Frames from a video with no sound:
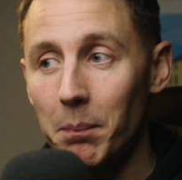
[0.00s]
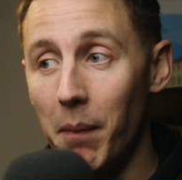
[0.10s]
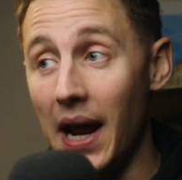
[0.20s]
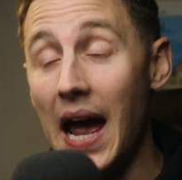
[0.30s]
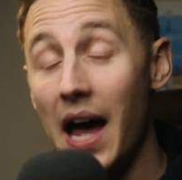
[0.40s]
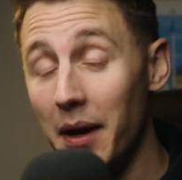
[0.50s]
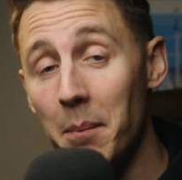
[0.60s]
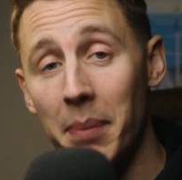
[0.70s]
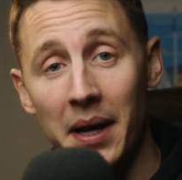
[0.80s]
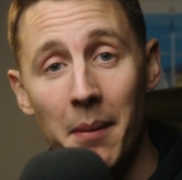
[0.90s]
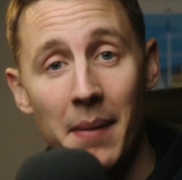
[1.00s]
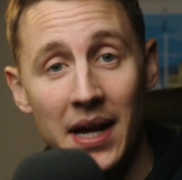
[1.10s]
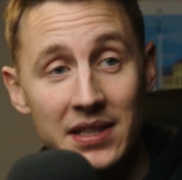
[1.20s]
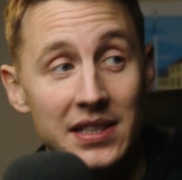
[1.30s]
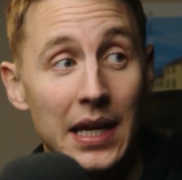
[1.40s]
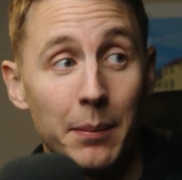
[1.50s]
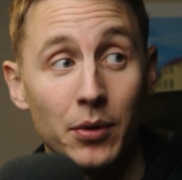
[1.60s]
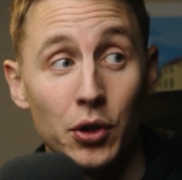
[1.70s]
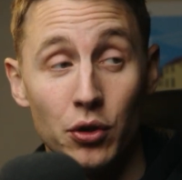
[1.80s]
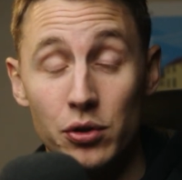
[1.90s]
but I hadn't been a Manscaped
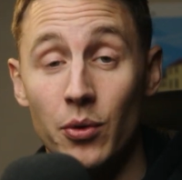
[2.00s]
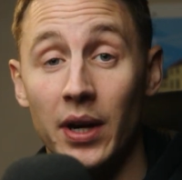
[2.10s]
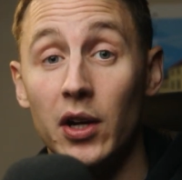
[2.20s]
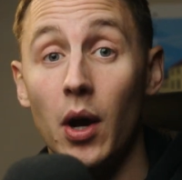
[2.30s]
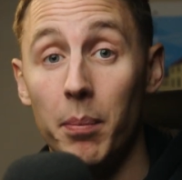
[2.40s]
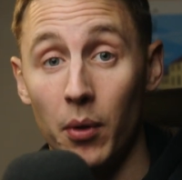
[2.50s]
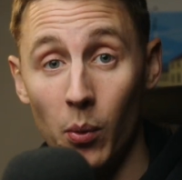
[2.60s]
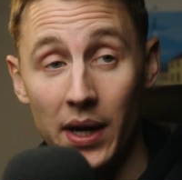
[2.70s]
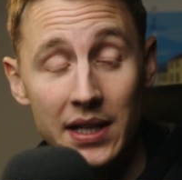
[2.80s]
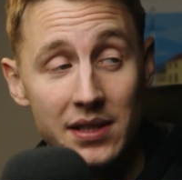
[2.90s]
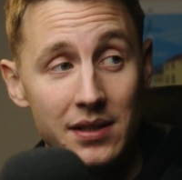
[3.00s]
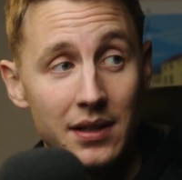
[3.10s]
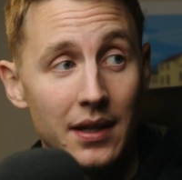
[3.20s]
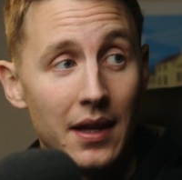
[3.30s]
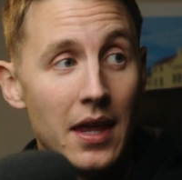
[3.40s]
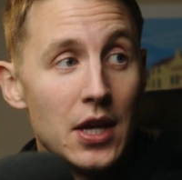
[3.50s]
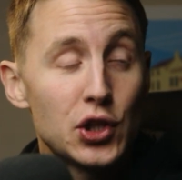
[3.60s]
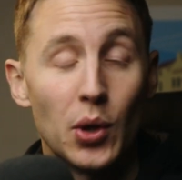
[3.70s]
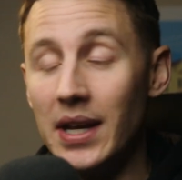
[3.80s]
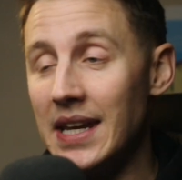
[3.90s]
user in a couple of weeks.
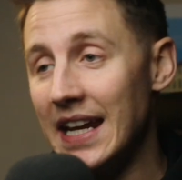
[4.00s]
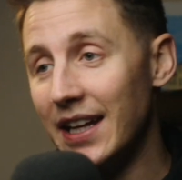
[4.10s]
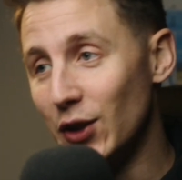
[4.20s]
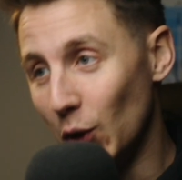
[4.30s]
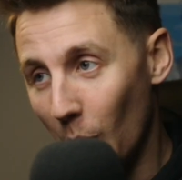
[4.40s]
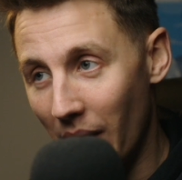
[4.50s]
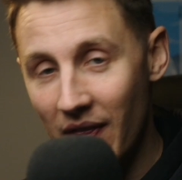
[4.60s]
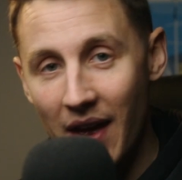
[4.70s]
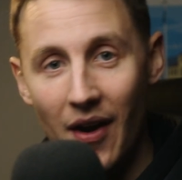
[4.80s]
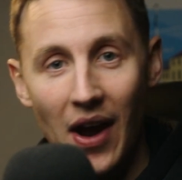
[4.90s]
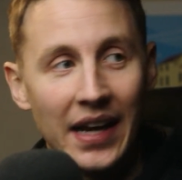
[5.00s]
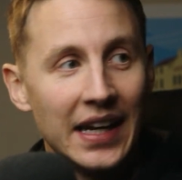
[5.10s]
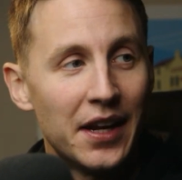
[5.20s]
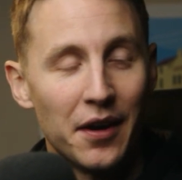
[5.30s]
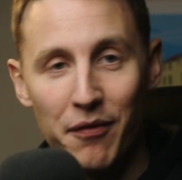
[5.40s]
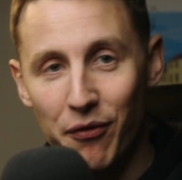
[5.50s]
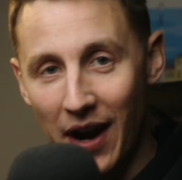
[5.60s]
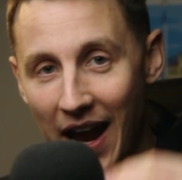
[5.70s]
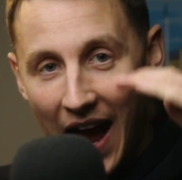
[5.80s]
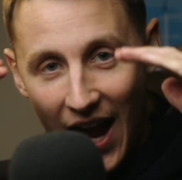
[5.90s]
So I needed to go in there.
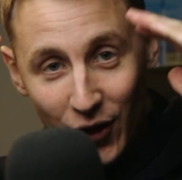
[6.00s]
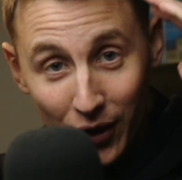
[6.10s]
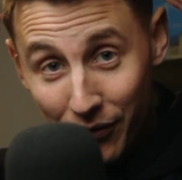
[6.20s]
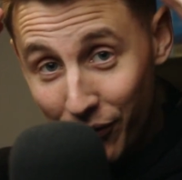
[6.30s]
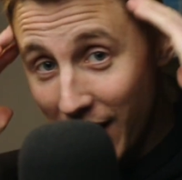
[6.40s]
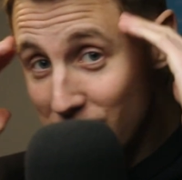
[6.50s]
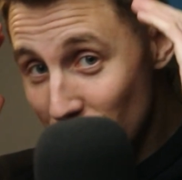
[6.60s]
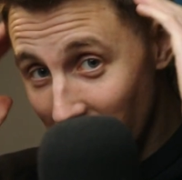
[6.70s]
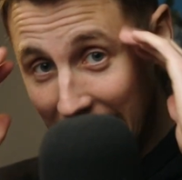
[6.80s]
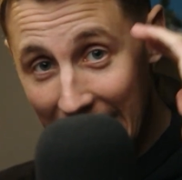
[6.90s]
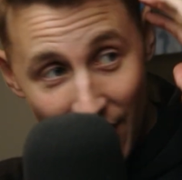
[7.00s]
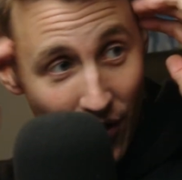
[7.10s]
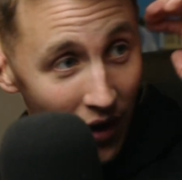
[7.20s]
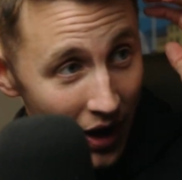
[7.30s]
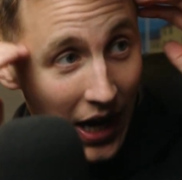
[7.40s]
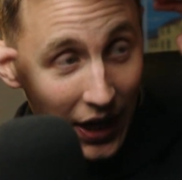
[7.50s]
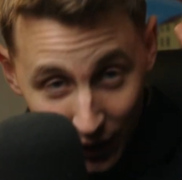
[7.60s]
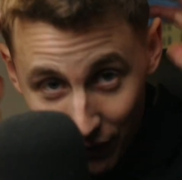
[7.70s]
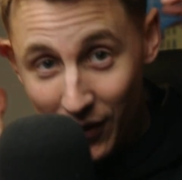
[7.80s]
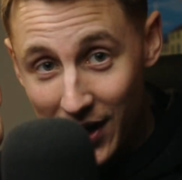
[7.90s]
I got a fresh cut here. I
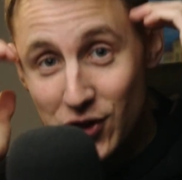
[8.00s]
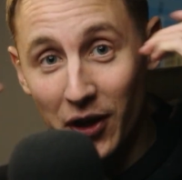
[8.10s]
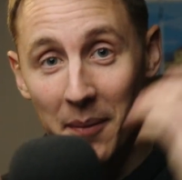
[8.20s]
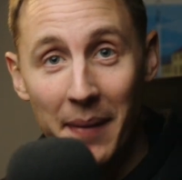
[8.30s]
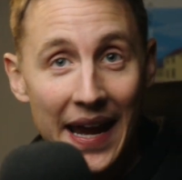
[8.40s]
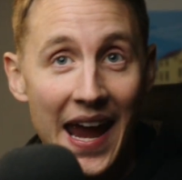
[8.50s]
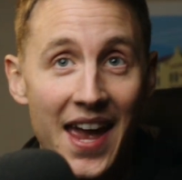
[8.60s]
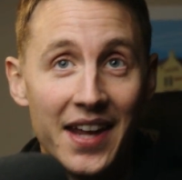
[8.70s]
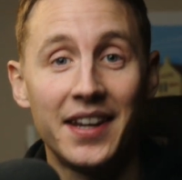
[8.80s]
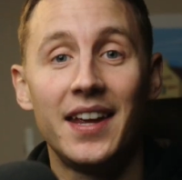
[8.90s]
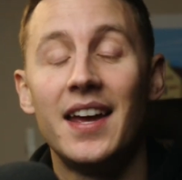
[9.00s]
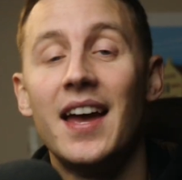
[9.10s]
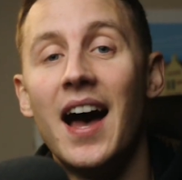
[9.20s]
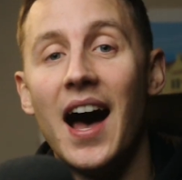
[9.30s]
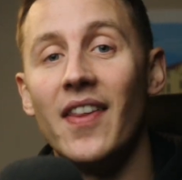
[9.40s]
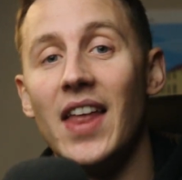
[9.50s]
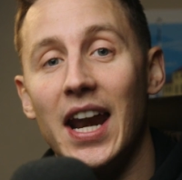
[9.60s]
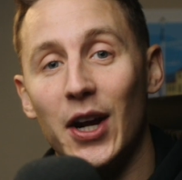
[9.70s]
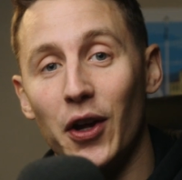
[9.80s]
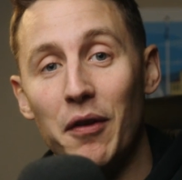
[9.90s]
got a fresh cut on my head. And then
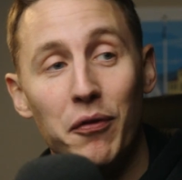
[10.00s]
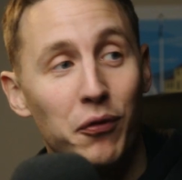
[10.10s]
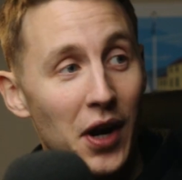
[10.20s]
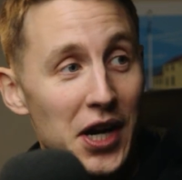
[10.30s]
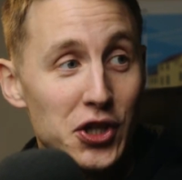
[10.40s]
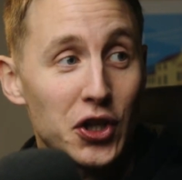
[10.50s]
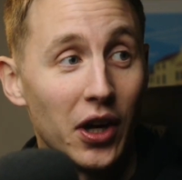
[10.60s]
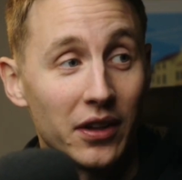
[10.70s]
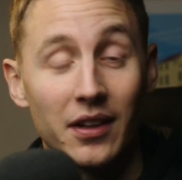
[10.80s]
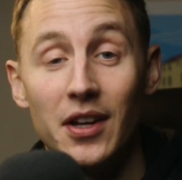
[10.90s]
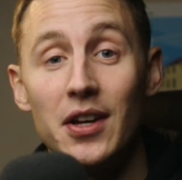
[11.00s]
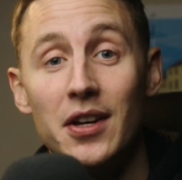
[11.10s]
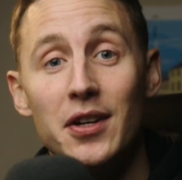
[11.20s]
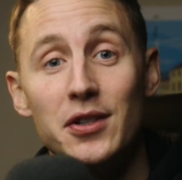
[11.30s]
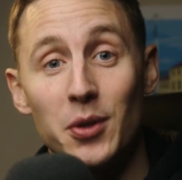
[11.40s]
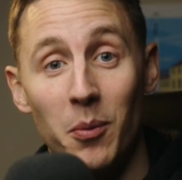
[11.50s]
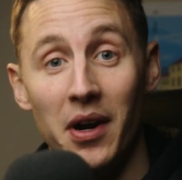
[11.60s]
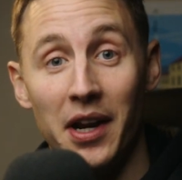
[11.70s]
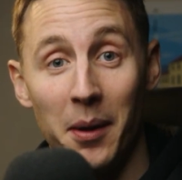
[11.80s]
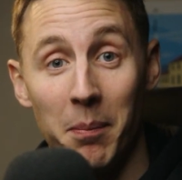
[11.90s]
I got a fresh cut somewhere
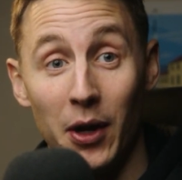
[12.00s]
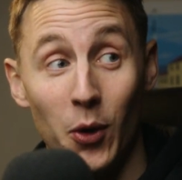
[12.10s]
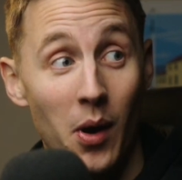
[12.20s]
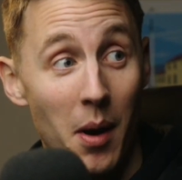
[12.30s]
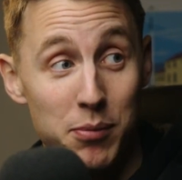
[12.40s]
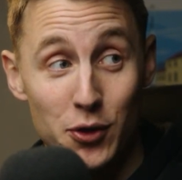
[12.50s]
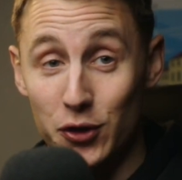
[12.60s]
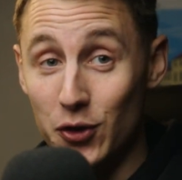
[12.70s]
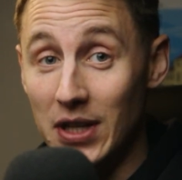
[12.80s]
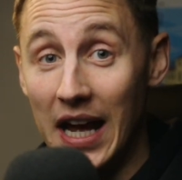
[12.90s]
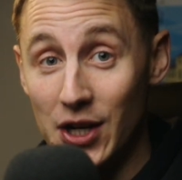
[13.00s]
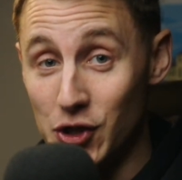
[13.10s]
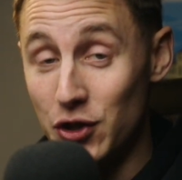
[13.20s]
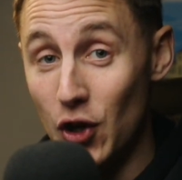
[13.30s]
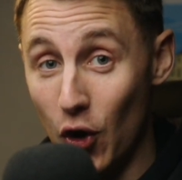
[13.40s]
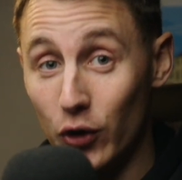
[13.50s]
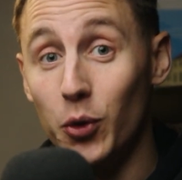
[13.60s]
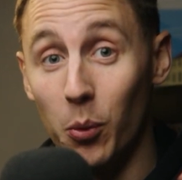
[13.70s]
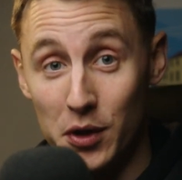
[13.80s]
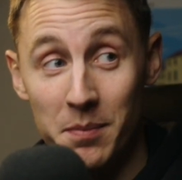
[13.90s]
a little bit lower. And producer Dan just looked
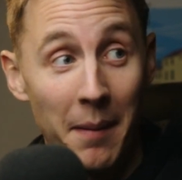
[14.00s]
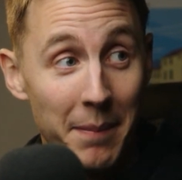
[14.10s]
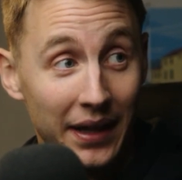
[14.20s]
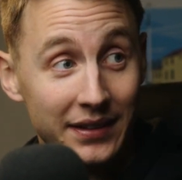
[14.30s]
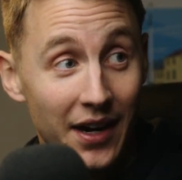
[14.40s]
towards my belt